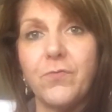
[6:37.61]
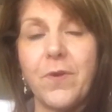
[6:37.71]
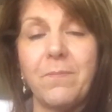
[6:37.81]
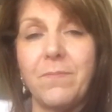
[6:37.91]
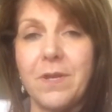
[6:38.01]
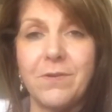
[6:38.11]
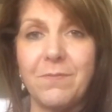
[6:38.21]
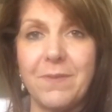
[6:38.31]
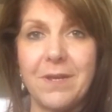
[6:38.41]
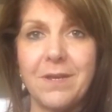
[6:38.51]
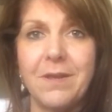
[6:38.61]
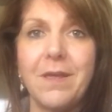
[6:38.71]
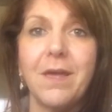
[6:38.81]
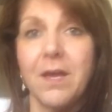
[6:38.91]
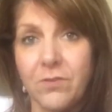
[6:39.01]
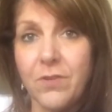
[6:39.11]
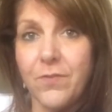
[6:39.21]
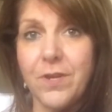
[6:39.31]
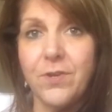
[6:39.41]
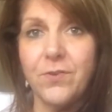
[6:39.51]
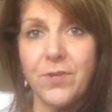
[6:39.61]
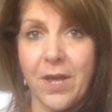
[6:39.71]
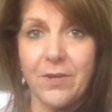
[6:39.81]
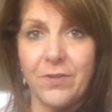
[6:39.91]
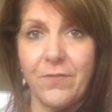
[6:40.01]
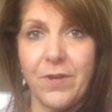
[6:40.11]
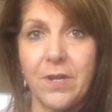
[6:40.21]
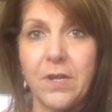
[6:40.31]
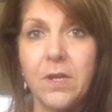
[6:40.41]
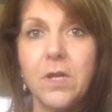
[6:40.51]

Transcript: from minute to minute, activity to activity.